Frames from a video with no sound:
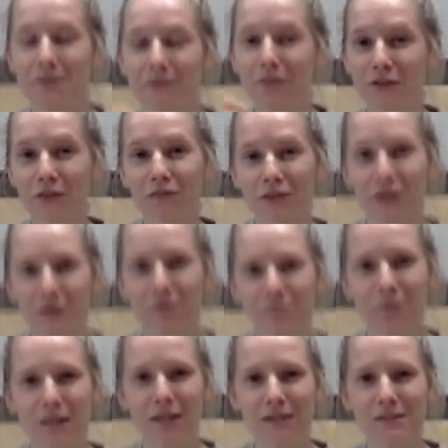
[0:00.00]
them fluffier
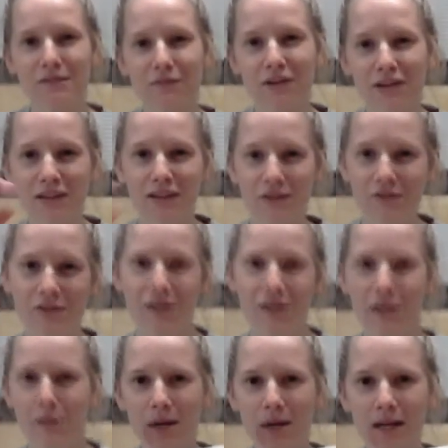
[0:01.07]
because of all the little
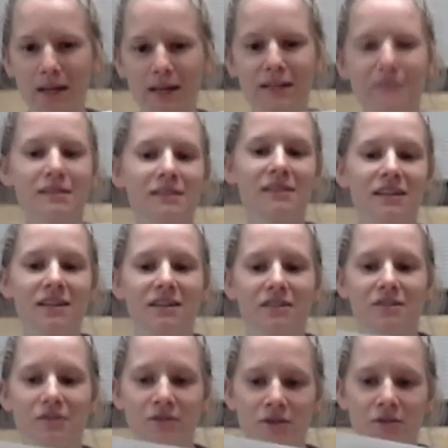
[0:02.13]
air pockets.
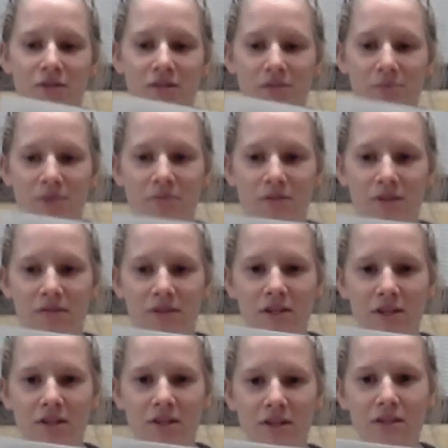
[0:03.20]
So you always want fluffy
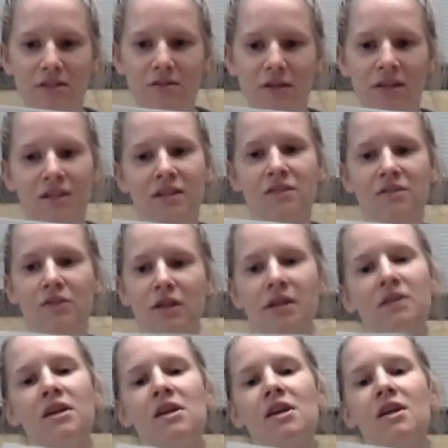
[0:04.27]
cookies, right? That's great.
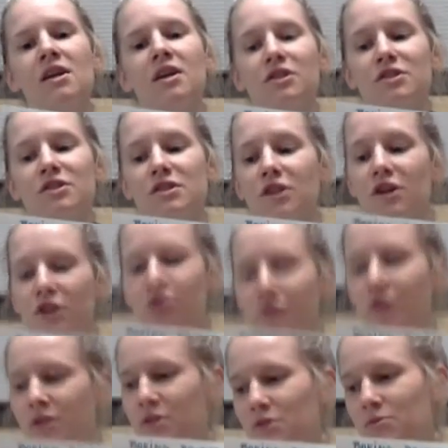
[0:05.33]
So
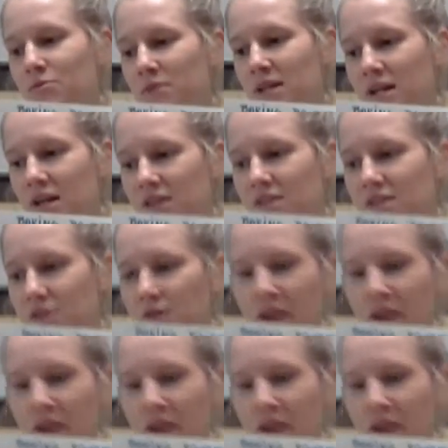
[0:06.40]
we also